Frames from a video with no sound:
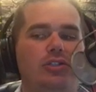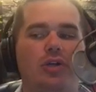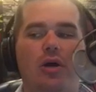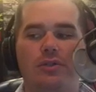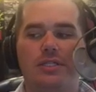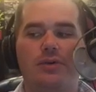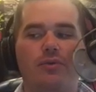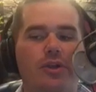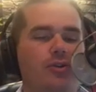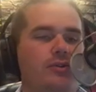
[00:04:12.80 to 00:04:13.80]
drones that
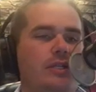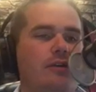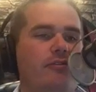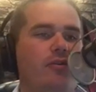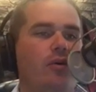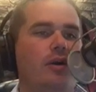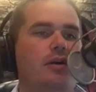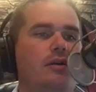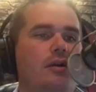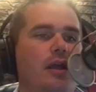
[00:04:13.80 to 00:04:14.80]
we're using
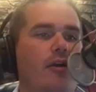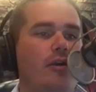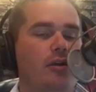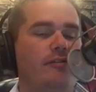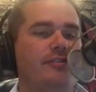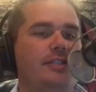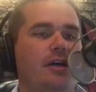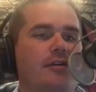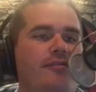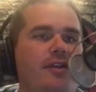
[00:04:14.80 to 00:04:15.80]
for aerial
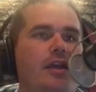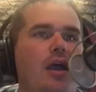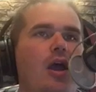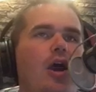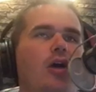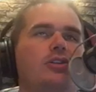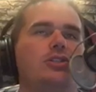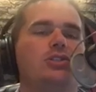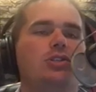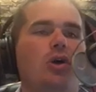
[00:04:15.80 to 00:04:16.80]
photography are
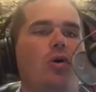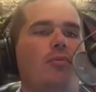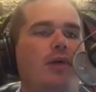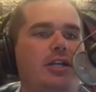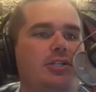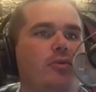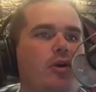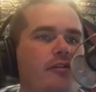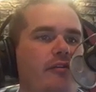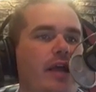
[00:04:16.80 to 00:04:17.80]
so much
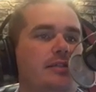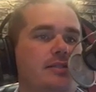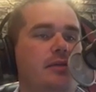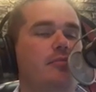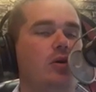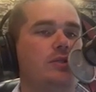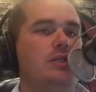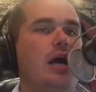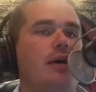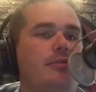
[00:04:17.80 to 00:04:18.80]
more advanced than most
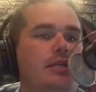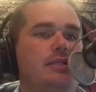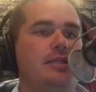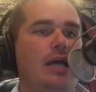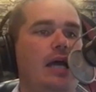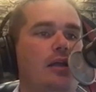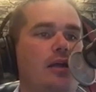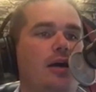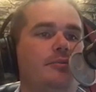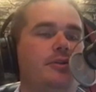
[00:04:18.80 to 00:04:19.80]
hobbyist
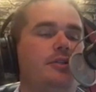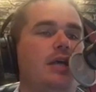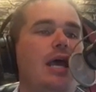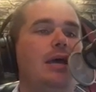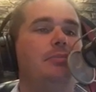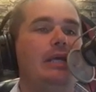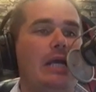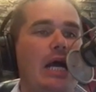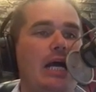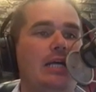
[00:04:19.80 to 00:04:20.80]
helicopters,
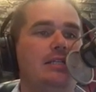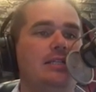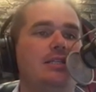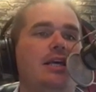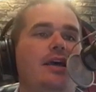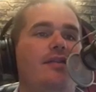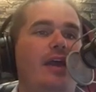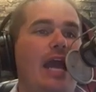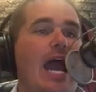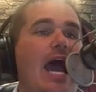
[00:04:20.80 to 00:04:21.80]
because
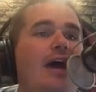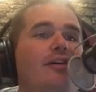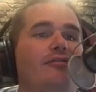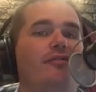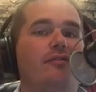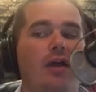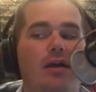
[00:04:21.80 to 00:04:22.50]
they have,